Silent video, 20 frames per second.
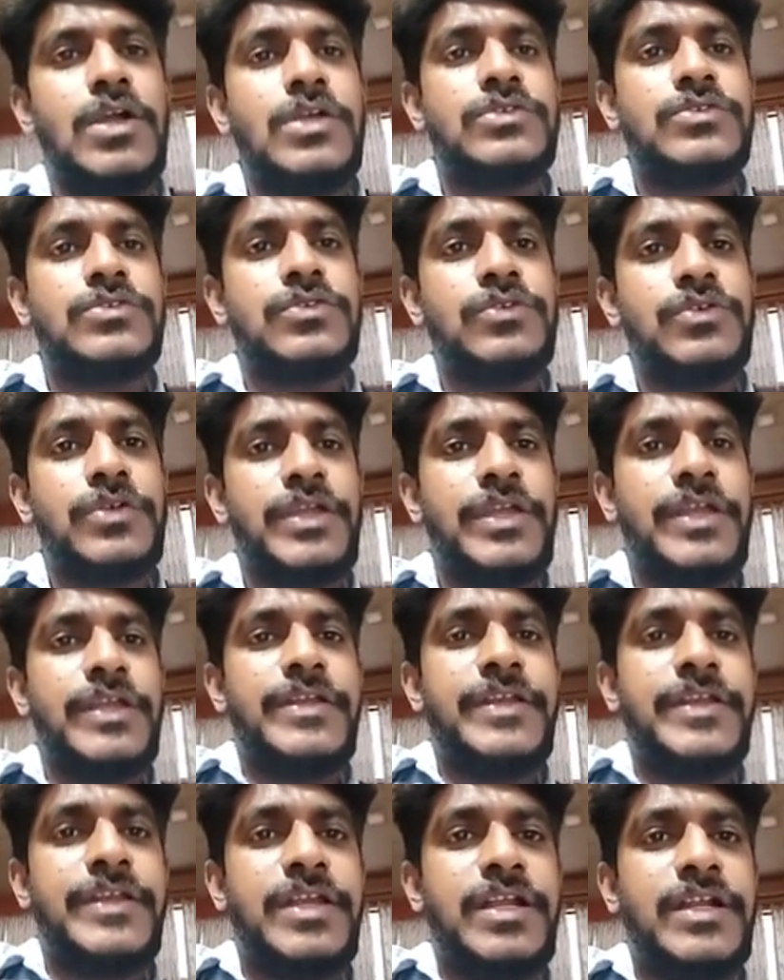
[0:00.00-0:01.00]
So here
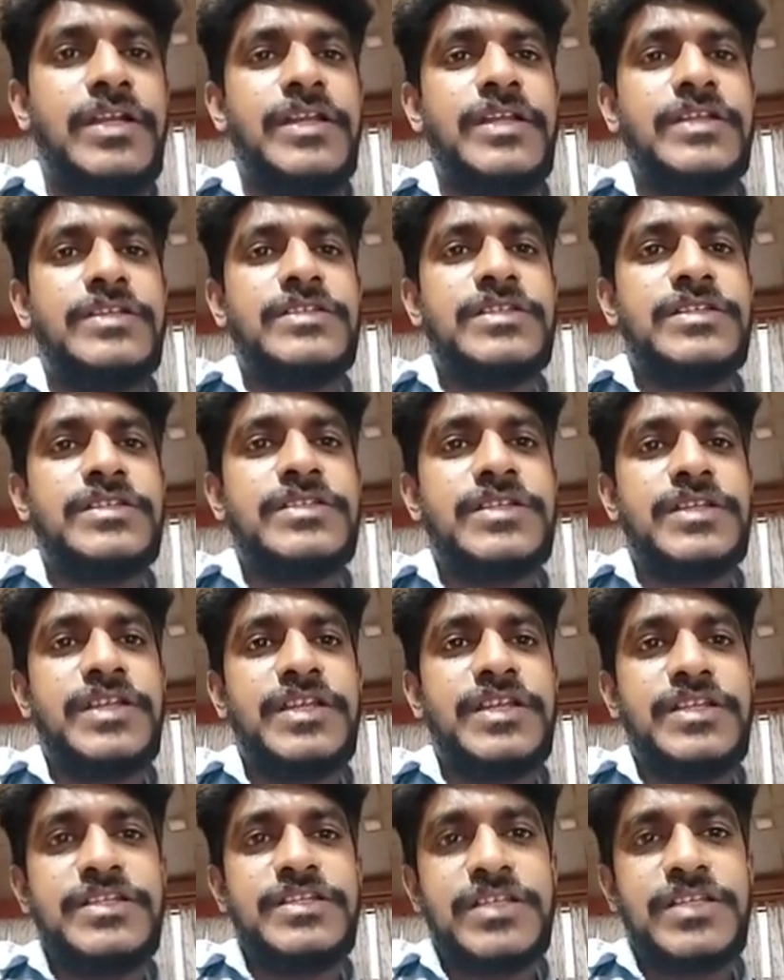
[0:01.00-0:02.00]
deadlock detection is a
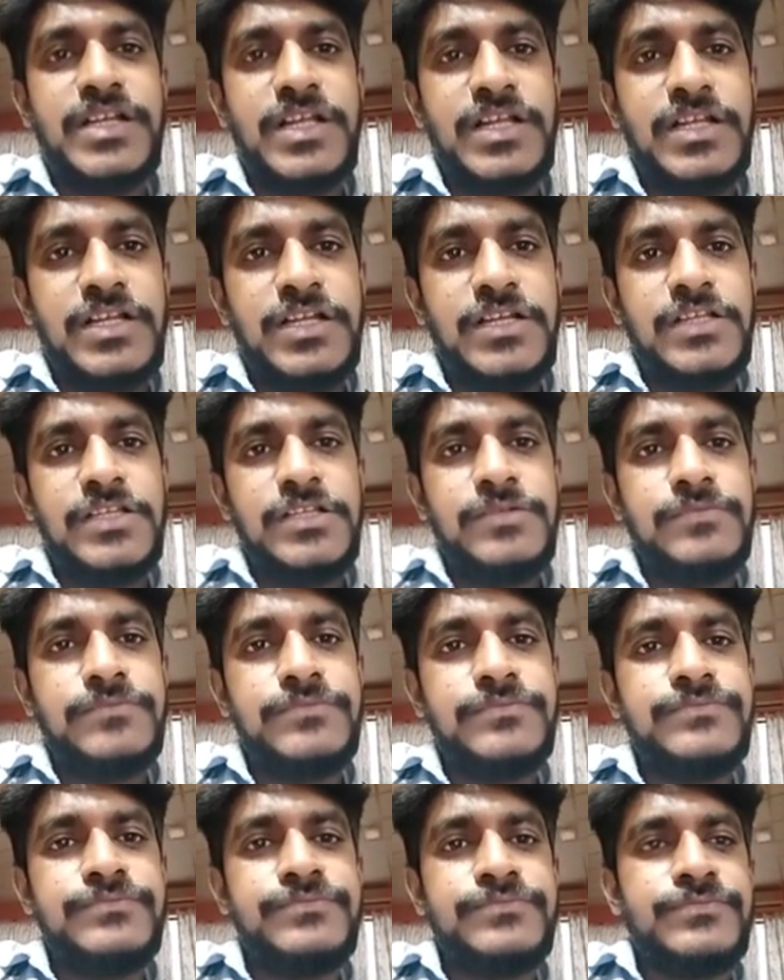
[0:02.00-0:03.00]
detection
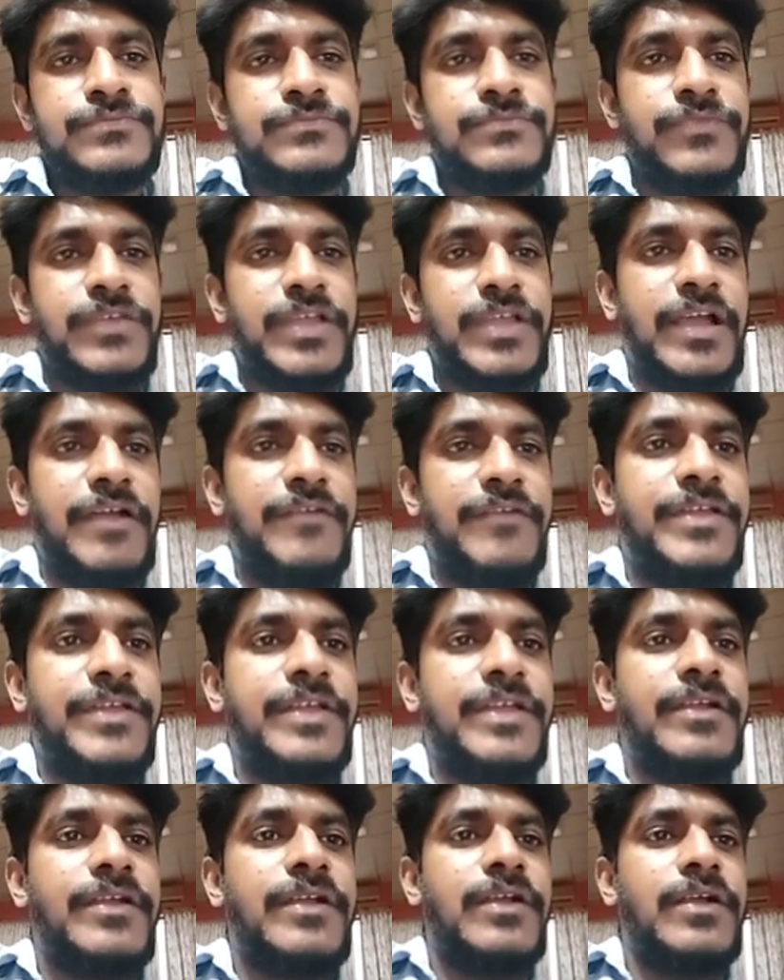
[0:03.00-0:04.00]
algorithm. We
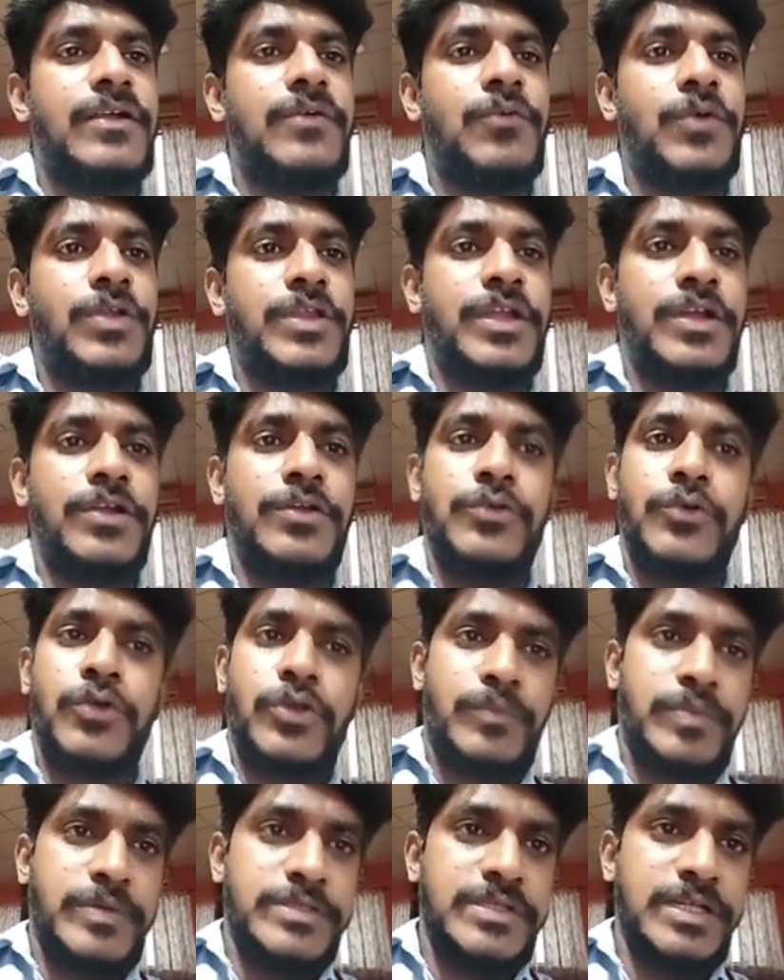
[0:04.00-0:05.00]
having work equal to
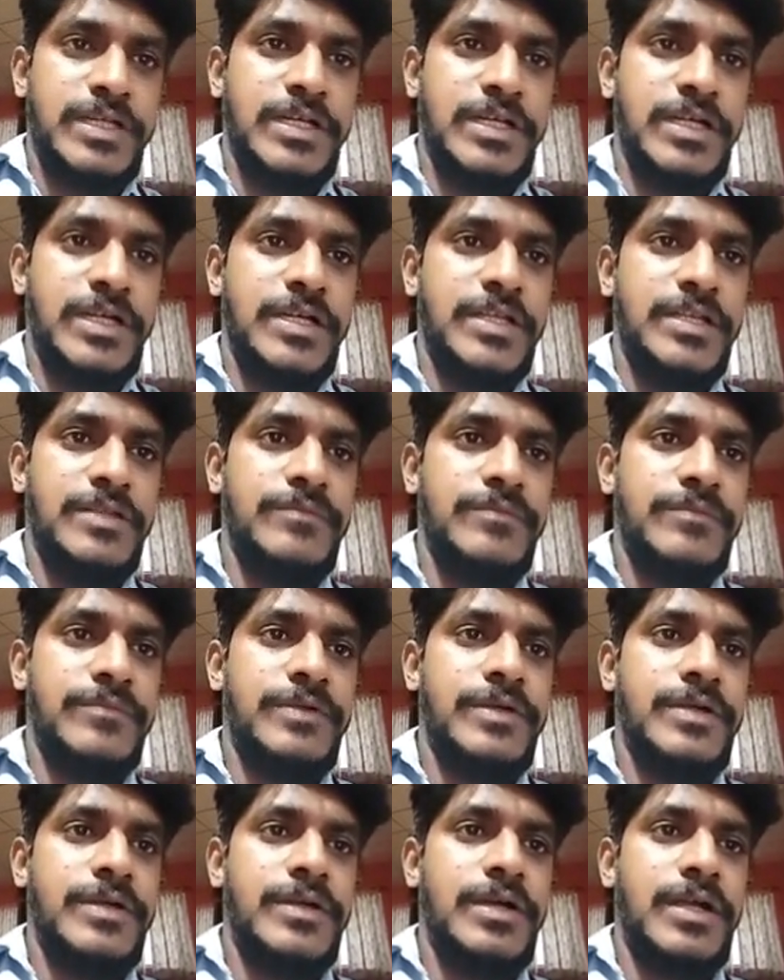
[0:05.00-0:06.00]
work plus algorithm
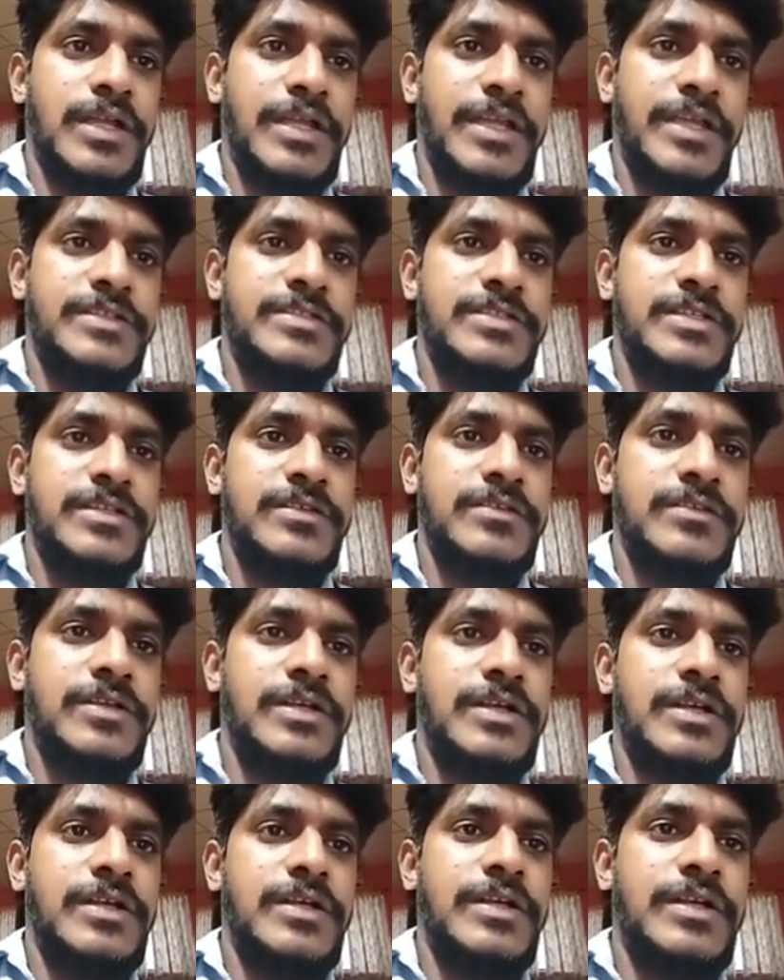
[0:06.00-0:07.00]
allocation
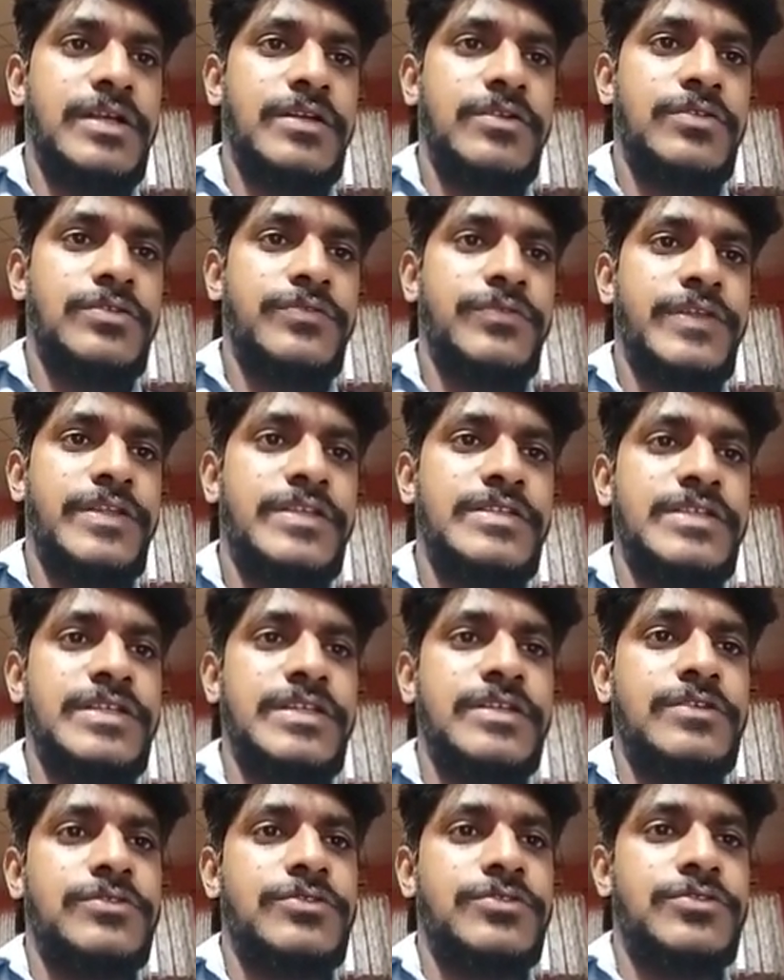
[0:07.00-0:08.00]
equal to finish
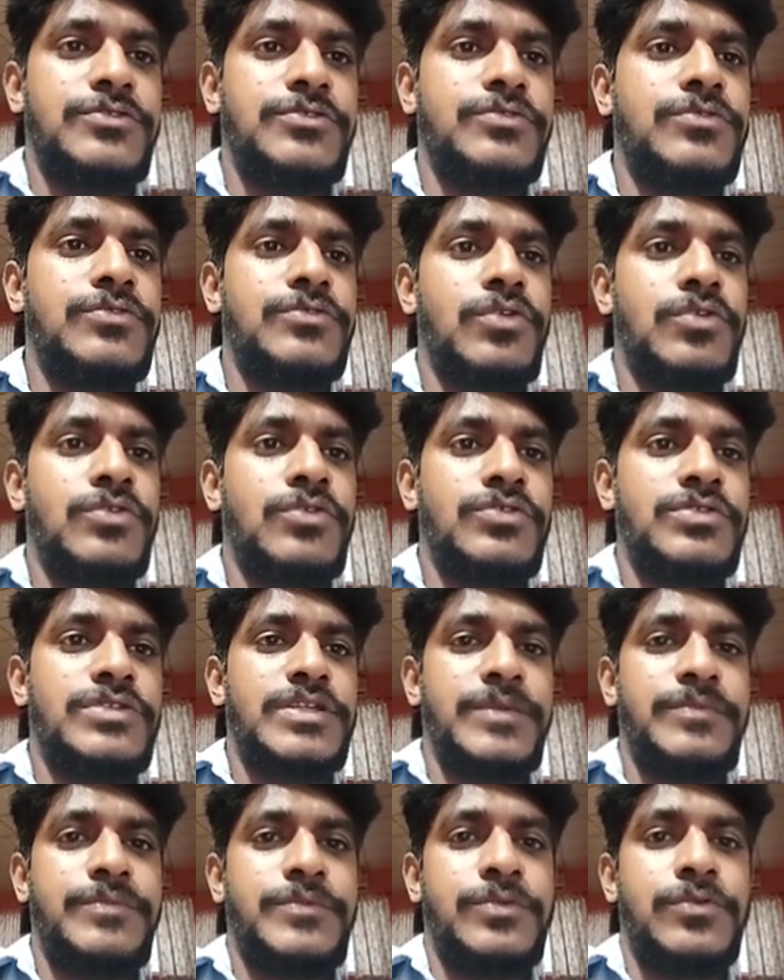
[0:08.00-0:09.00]
equal to true. Go to
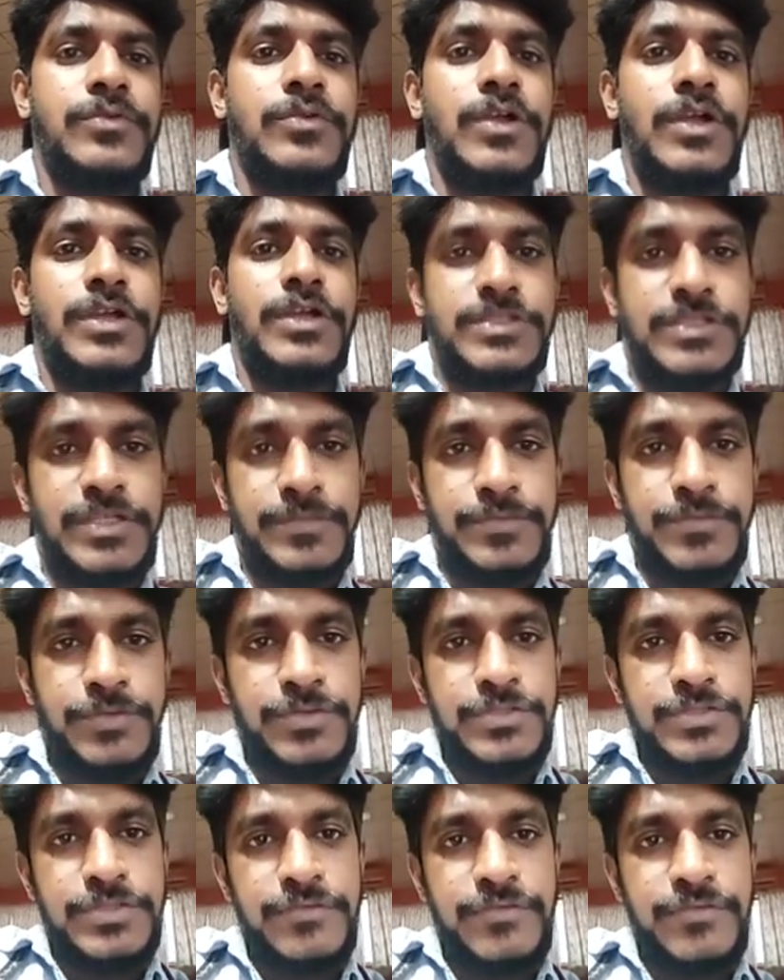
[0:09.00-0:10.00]
step 2. Step
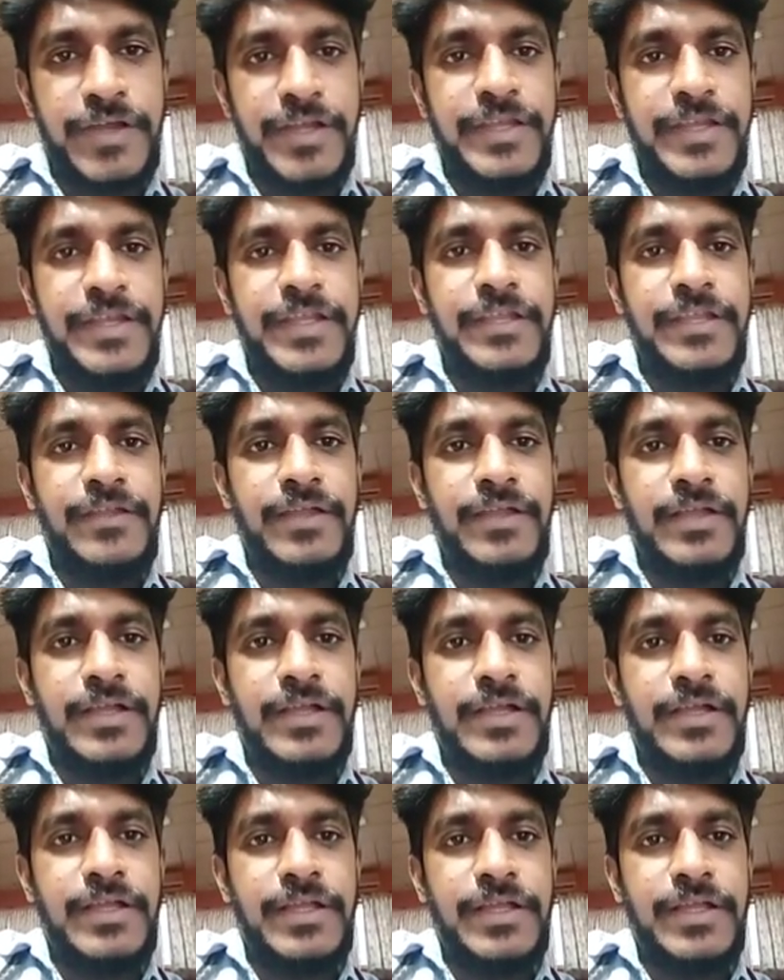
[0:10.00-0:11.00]
2 is a finding
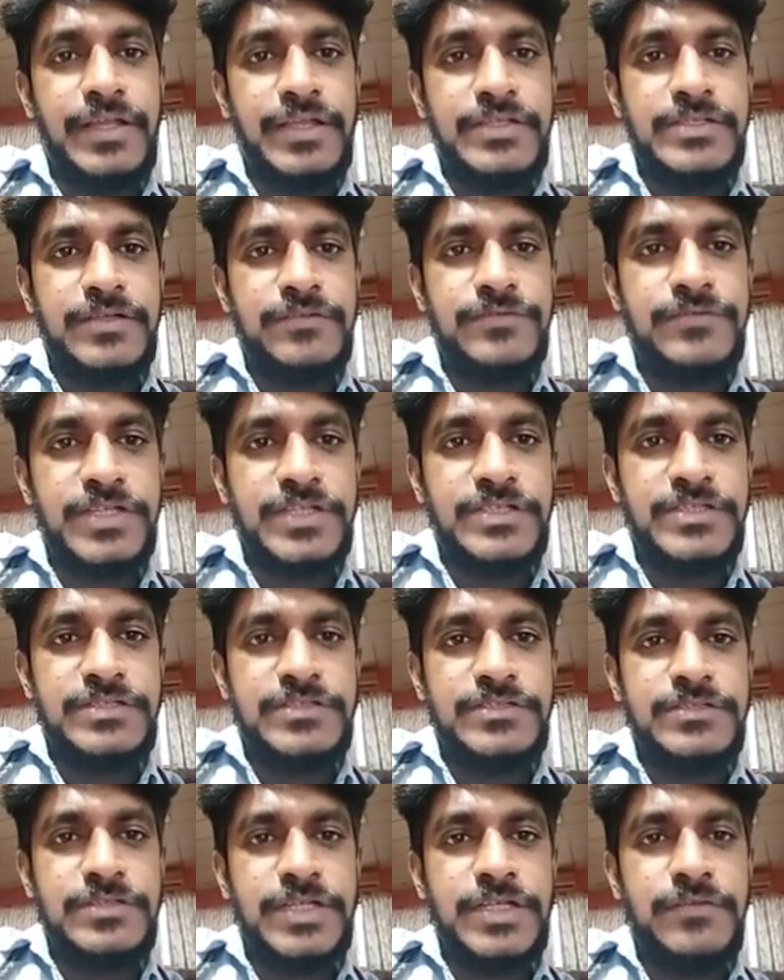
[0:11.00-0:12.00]
index of
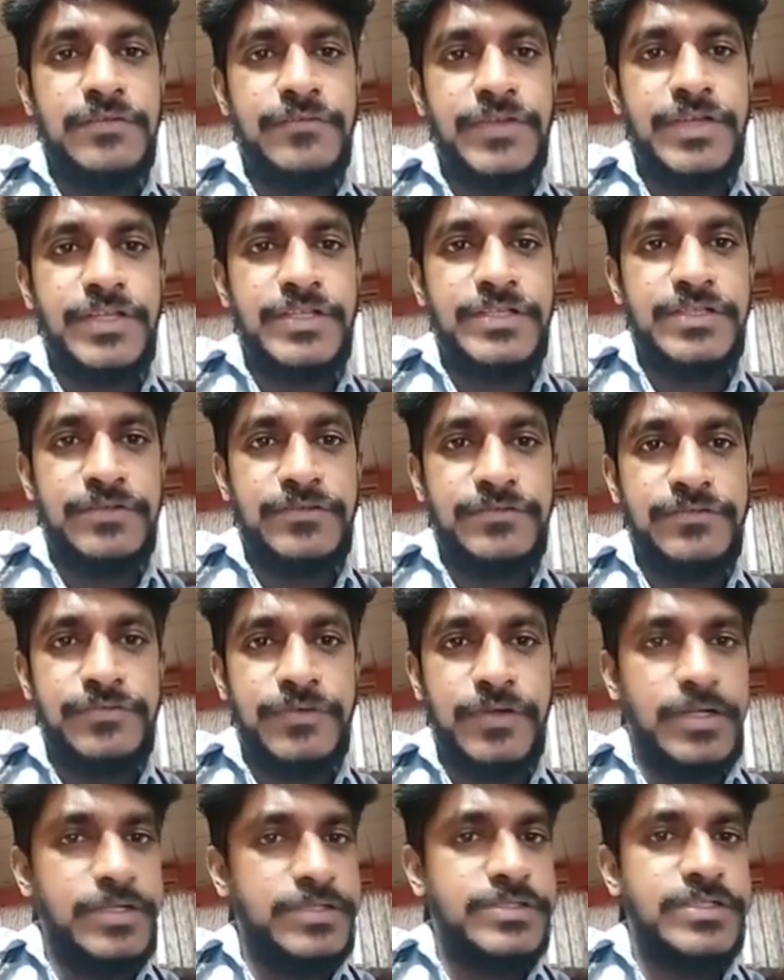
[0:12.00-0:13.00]
such that finish of
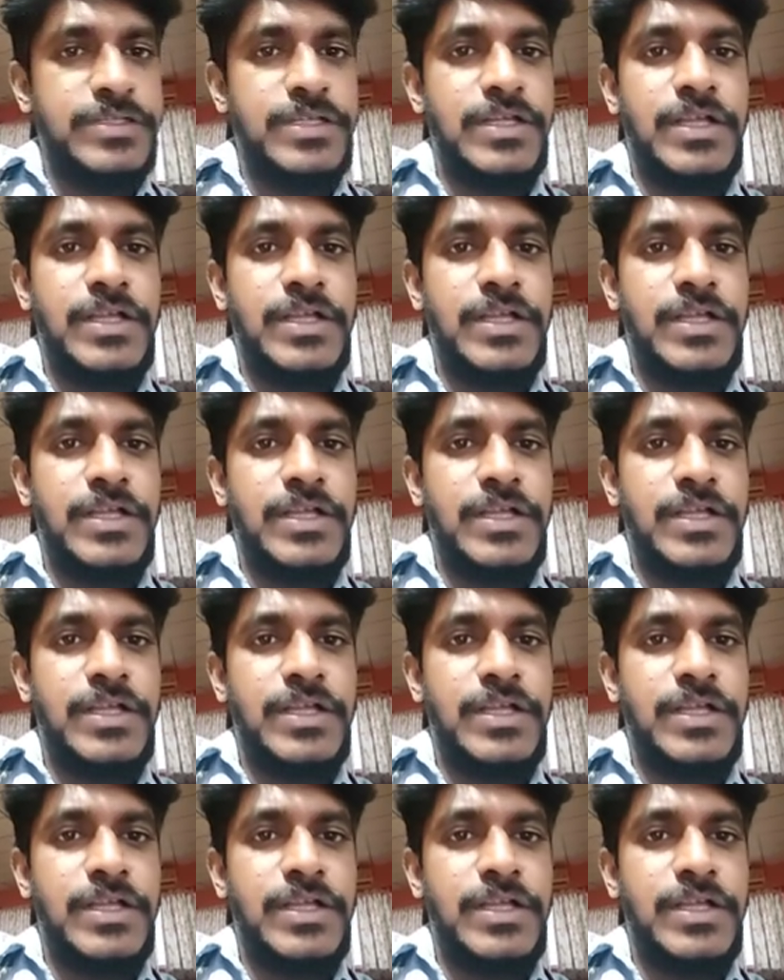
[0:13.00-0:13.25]
false.